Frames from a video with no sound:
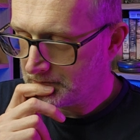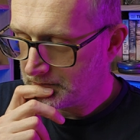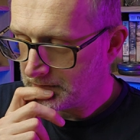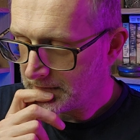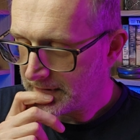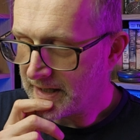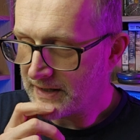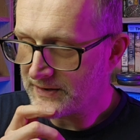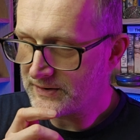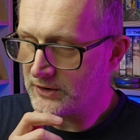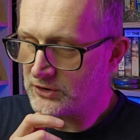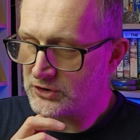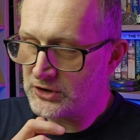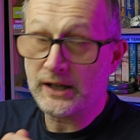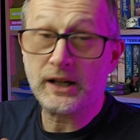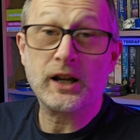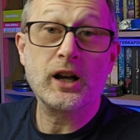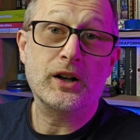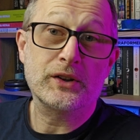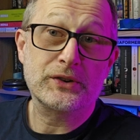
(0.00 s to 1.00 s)
Yes, and
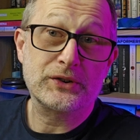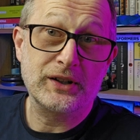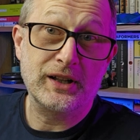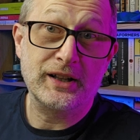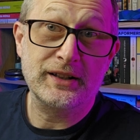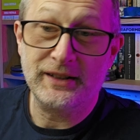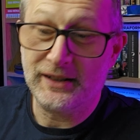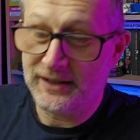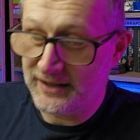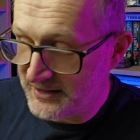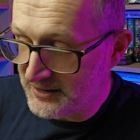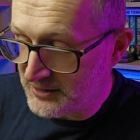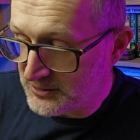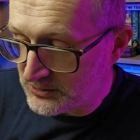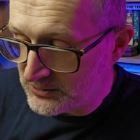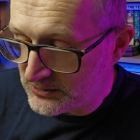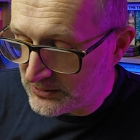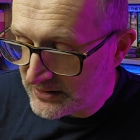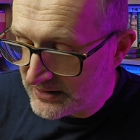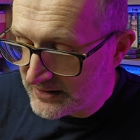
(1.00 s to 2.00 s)
Jet Carson and the
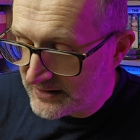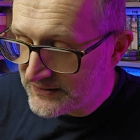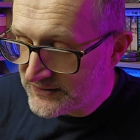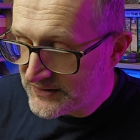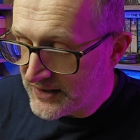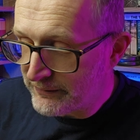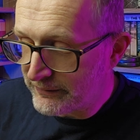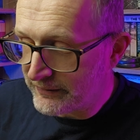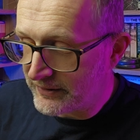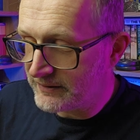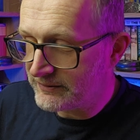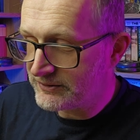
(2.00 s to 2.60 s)
Eagle 7 have